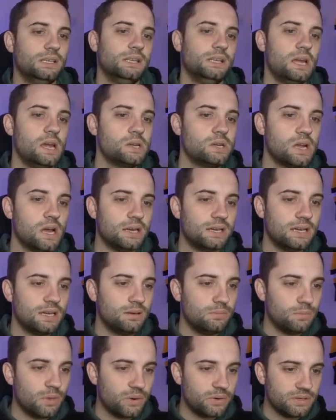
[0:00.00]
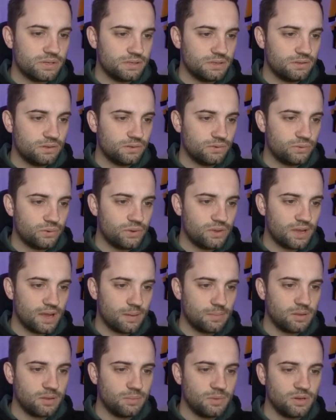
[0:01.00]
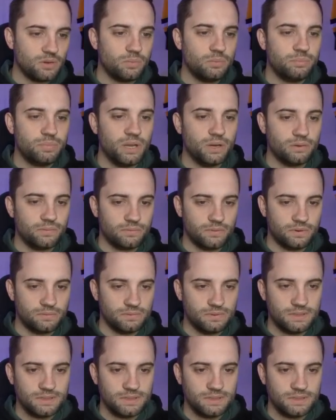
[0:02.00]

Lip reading: O'Connor, Morrison, through the gap in the middle. Beautiful.